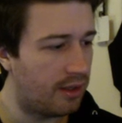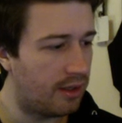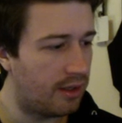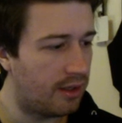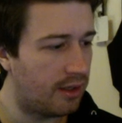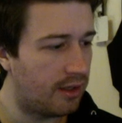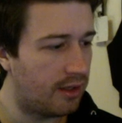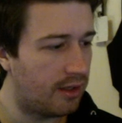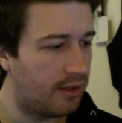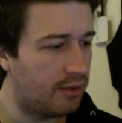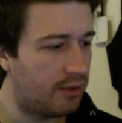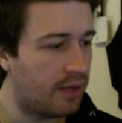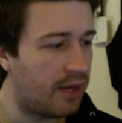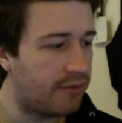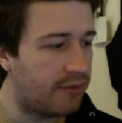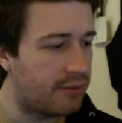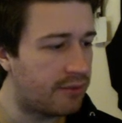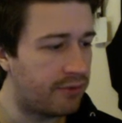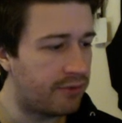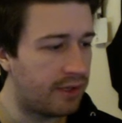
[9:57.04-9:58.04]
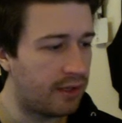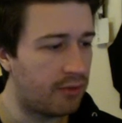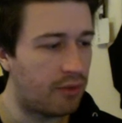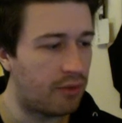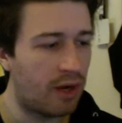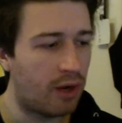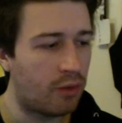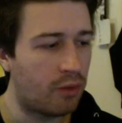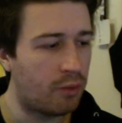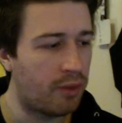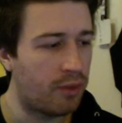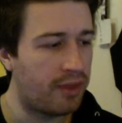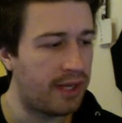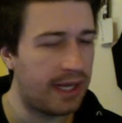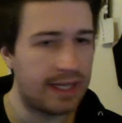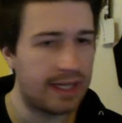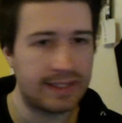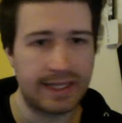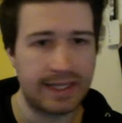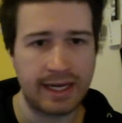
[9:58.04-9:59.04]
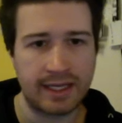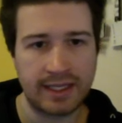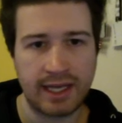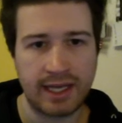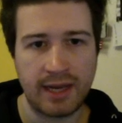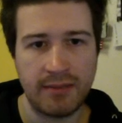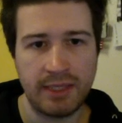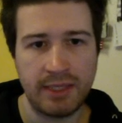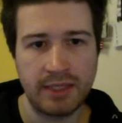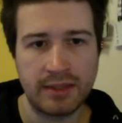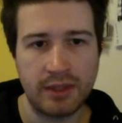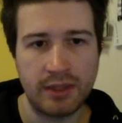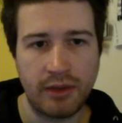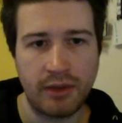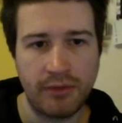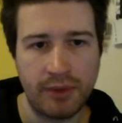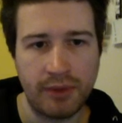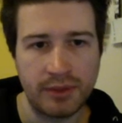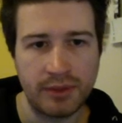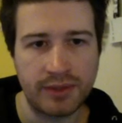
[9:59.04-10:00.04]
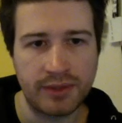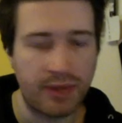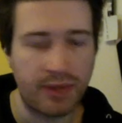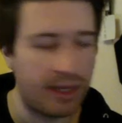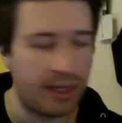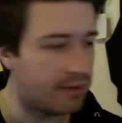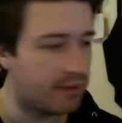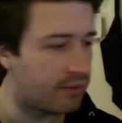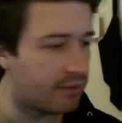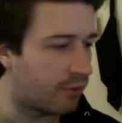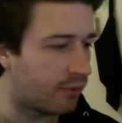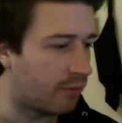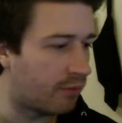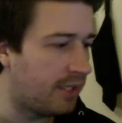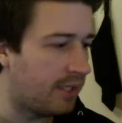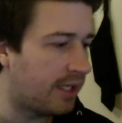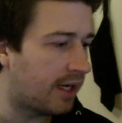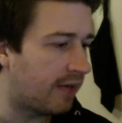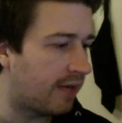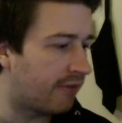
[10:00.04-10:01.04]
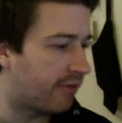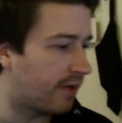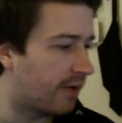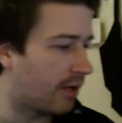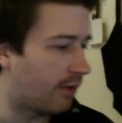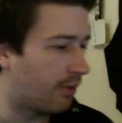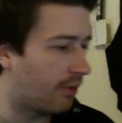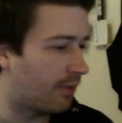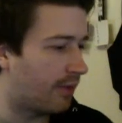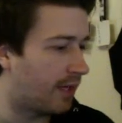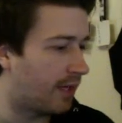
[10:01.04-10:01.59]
You have to fiddle around with the exact timings of those things. For me, I found that